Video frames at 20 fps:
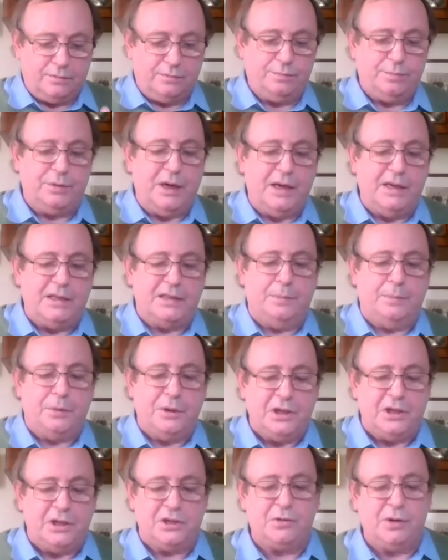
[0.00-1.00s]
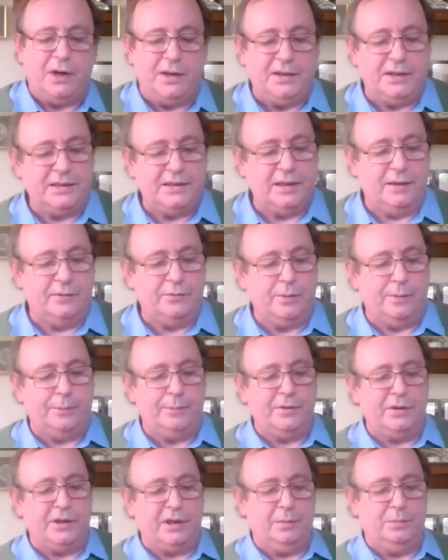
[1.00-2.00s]
praised the British granting
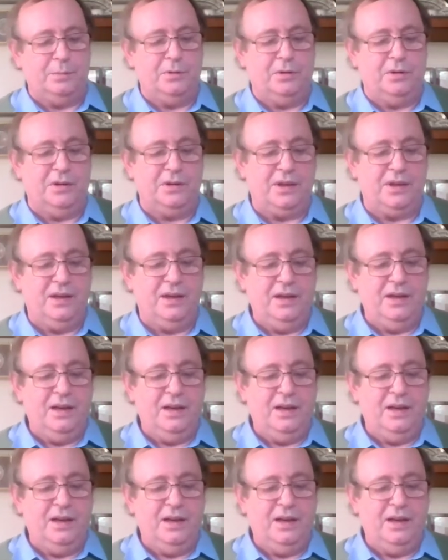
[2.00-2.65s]
self-government to the Boers,